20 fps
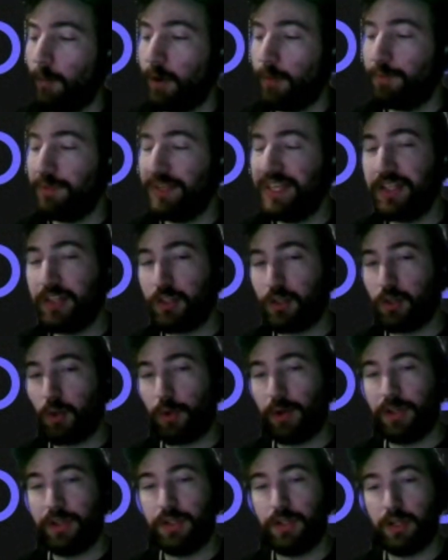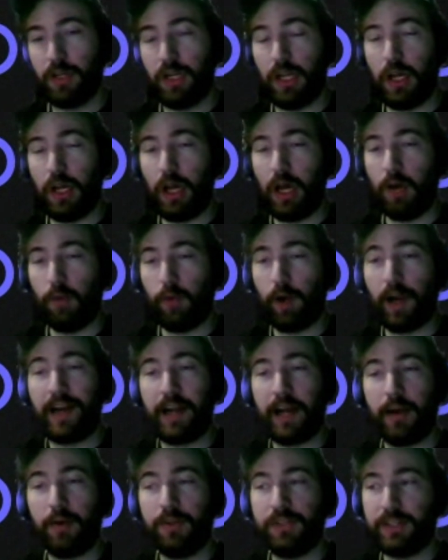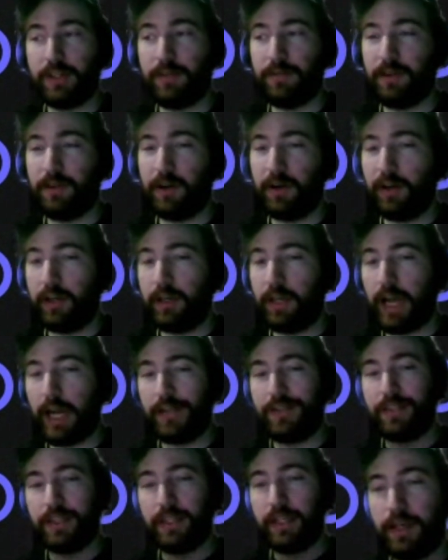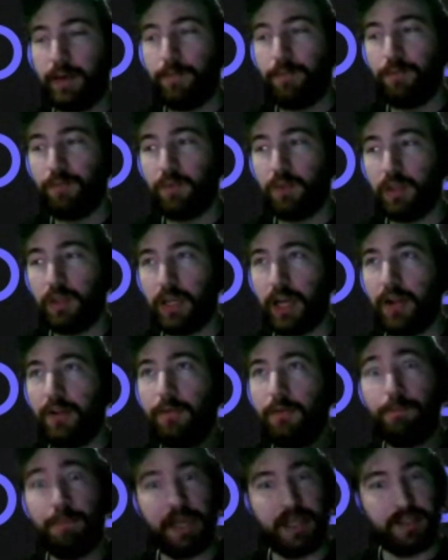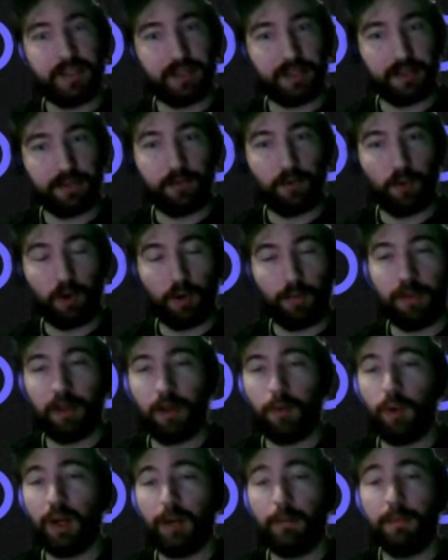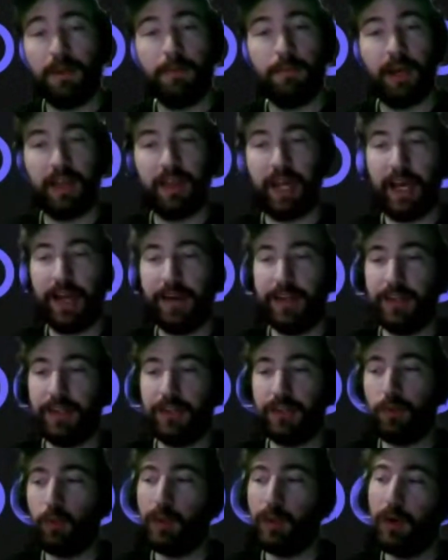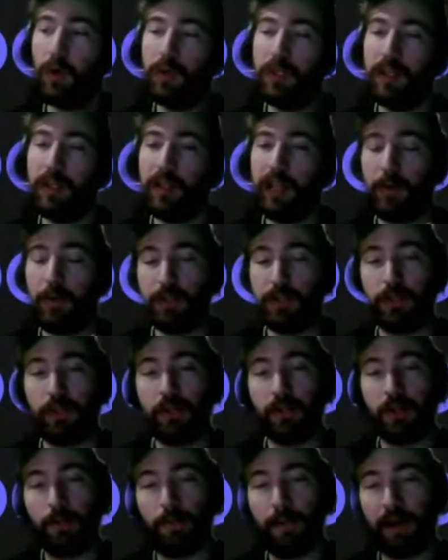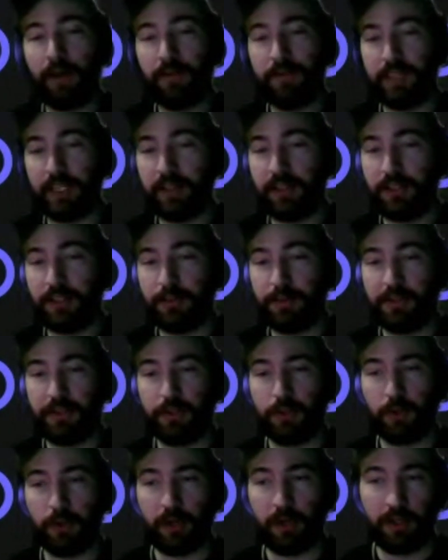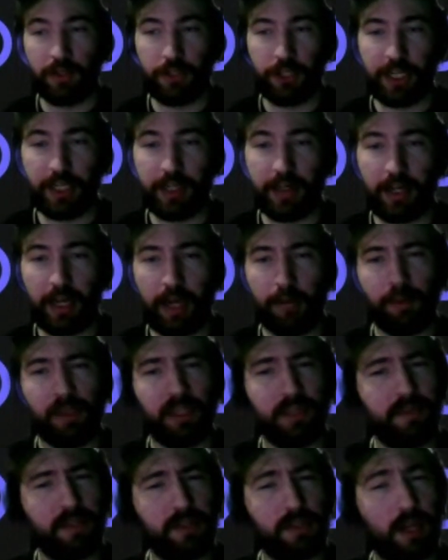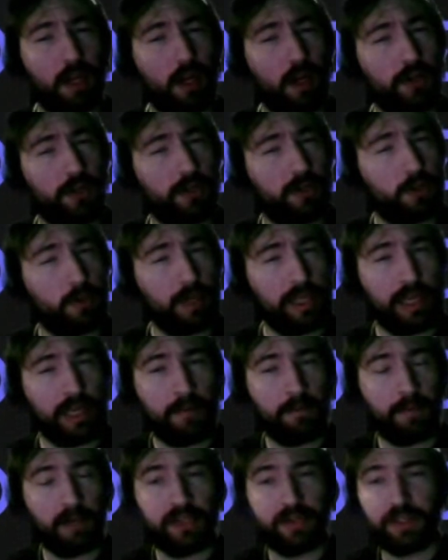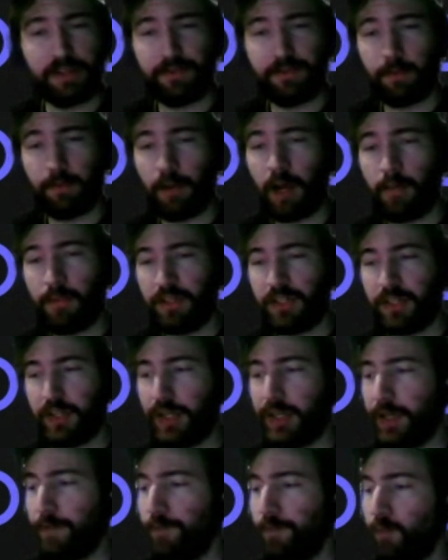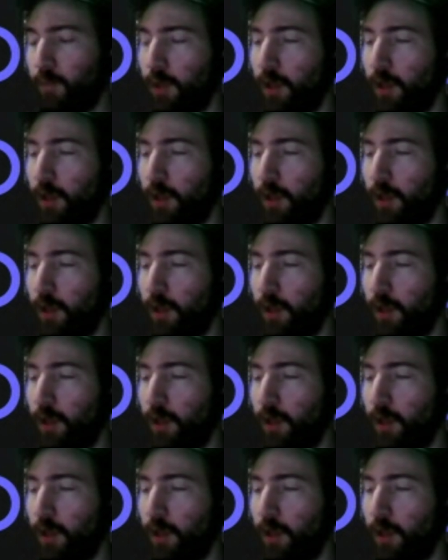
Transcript: PEAQ storage, right now, it's in a very, I'd say, kind of basic form. And what I mean by that is we only allow a certain amount of data to be stored on chain. I believe it's 128 bytes, if I'm not mistaken.